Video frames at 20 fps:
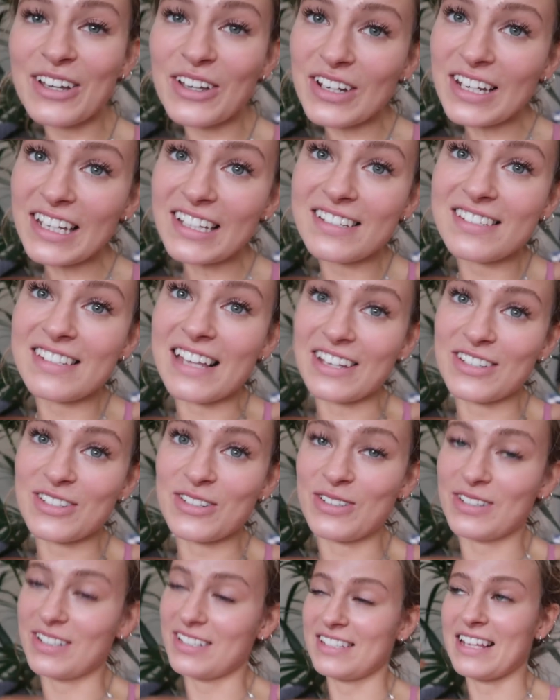a good little
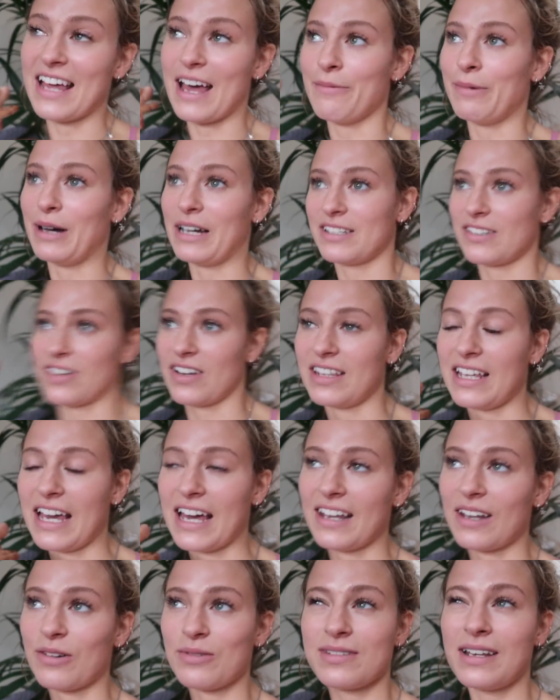session on the Stairmaster at the
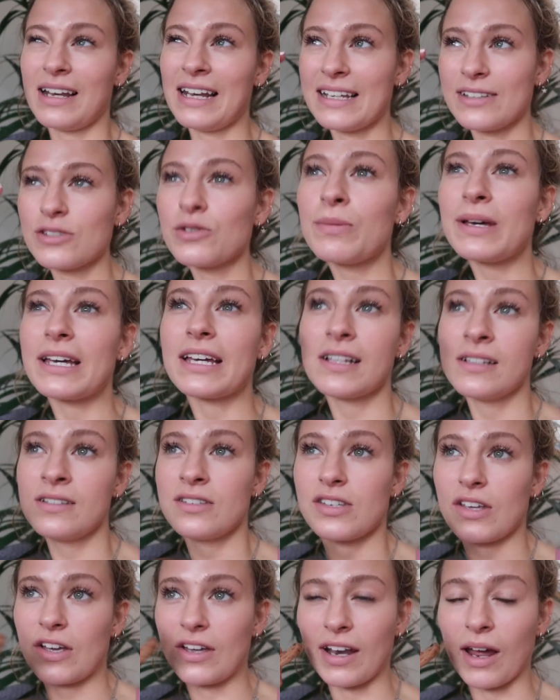end. I was a little bit
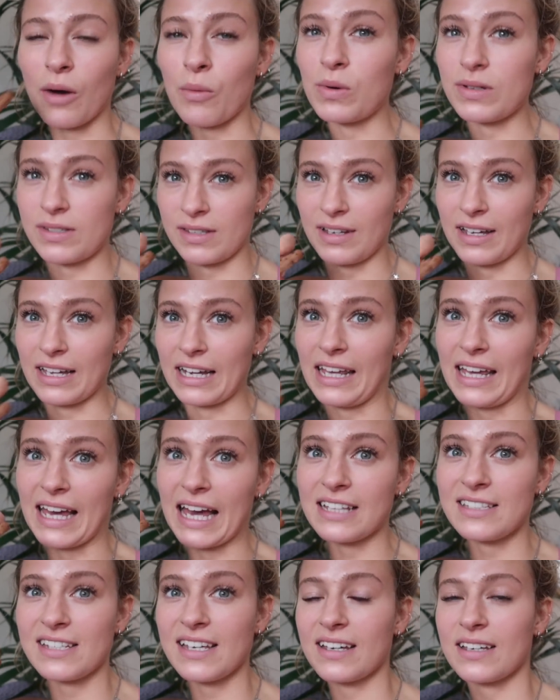concerned I wasn't gonna
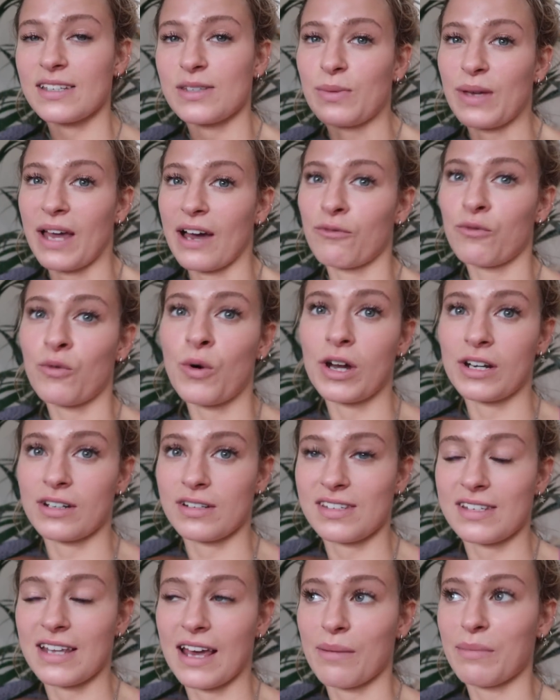get it because we have one
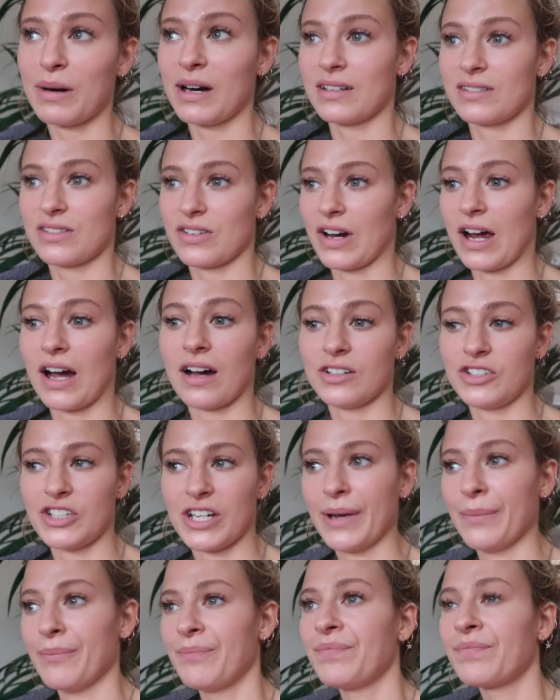Stairmaster at our
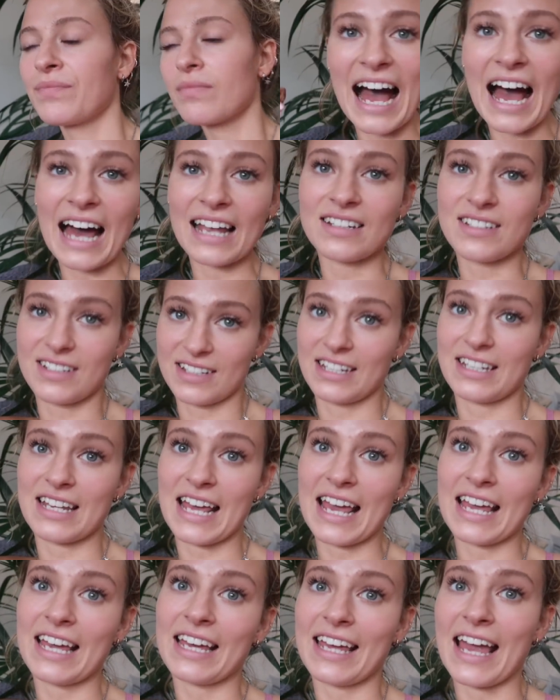gym, and
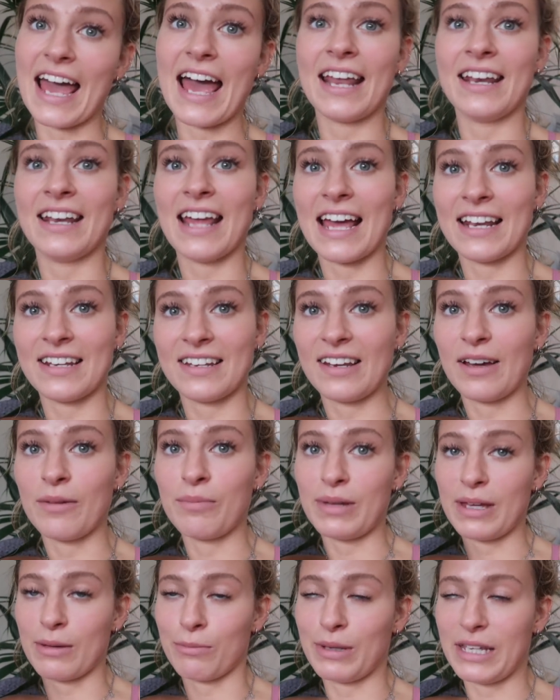today again ended
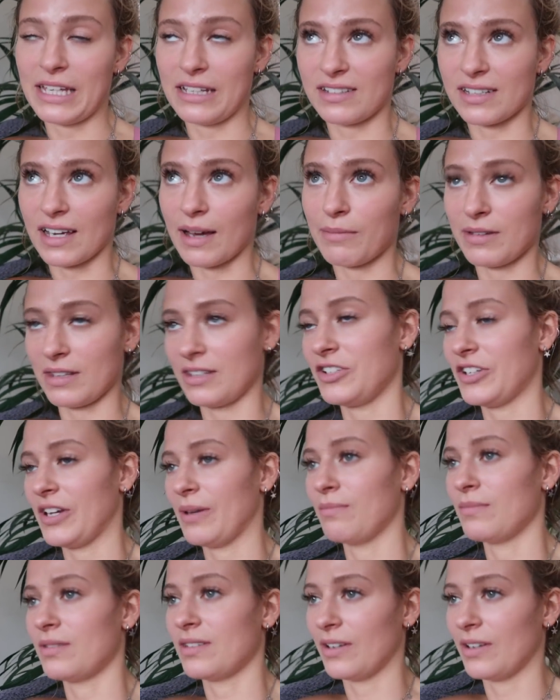up being peak time at the gym,